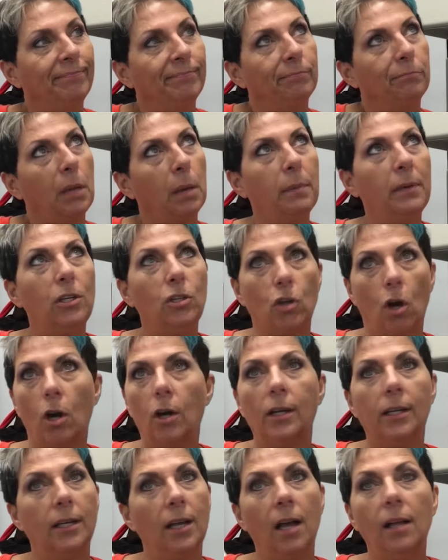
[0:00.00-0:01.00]
maybe
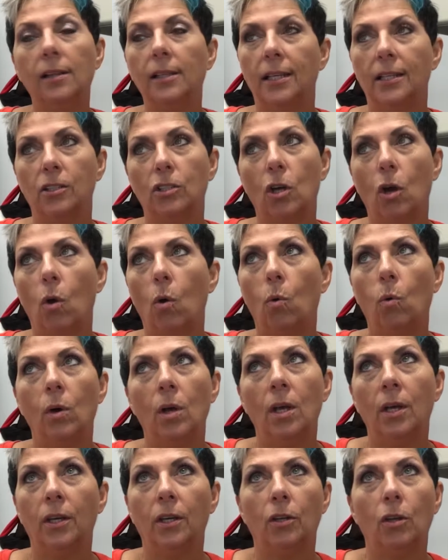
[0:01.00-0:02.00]
dark and ugly. So,
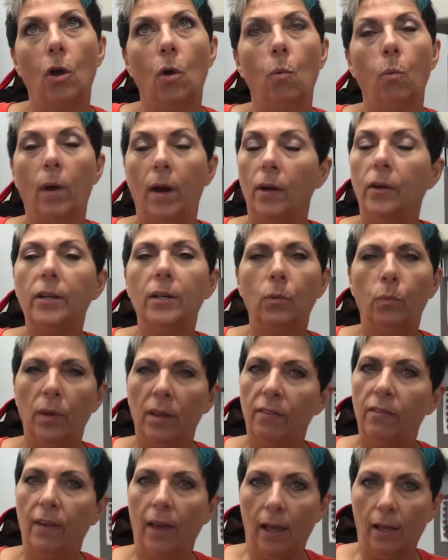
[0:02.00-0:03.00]
where did we
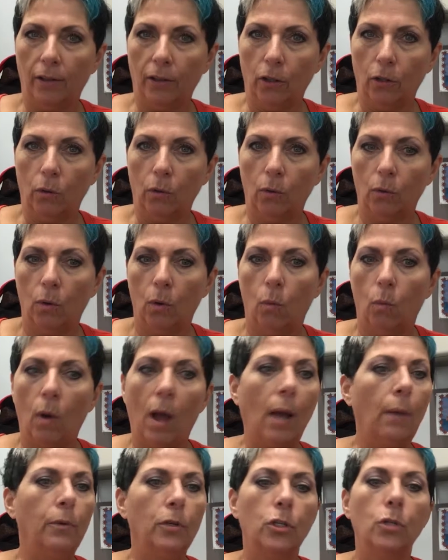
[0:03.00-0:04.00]
fail you?
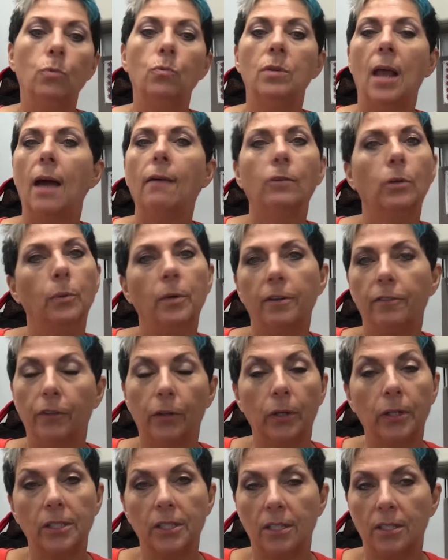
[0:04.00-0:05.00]
Why would you never
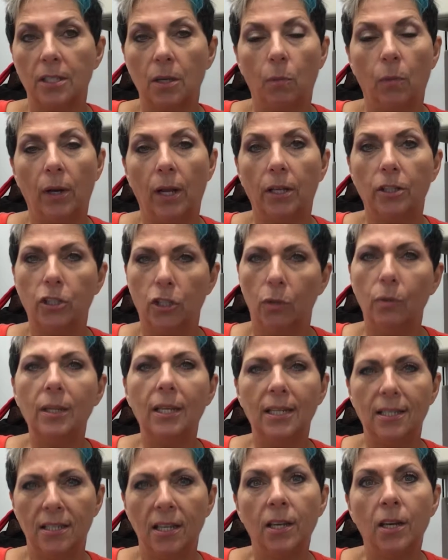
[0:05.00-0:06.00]
refer us to someone else? You
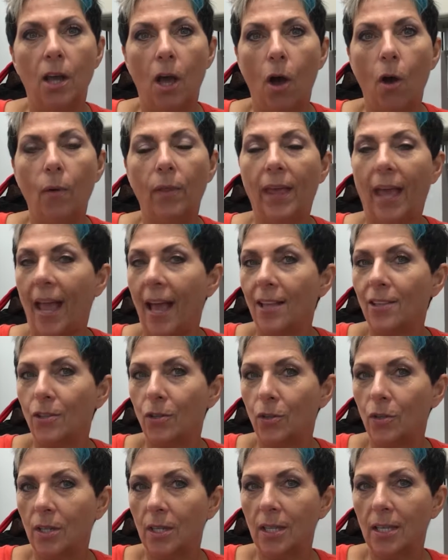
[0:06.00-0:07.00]
need to know the
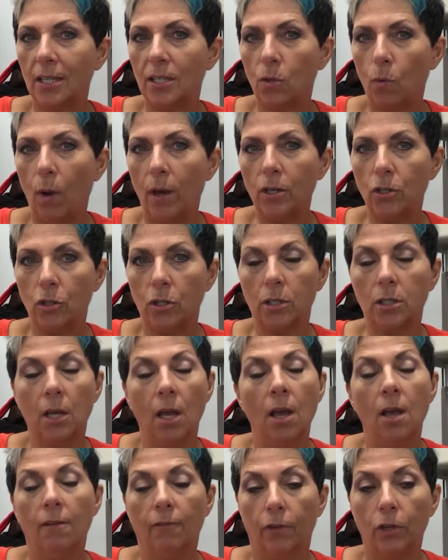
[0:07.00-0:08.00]
answers to these questions,
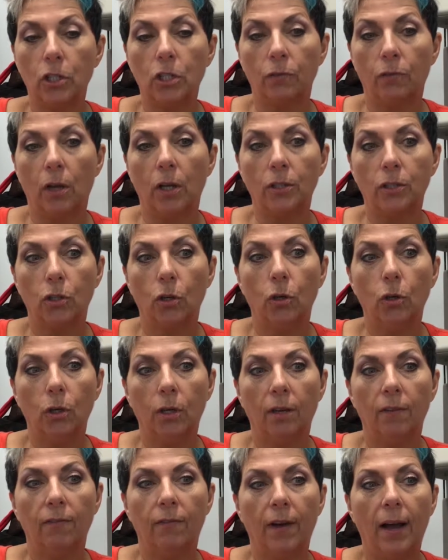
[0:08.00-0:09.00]
first of all, so you
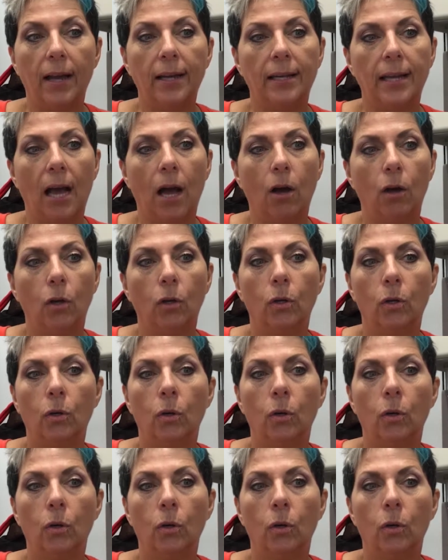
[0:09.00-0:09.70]
can find out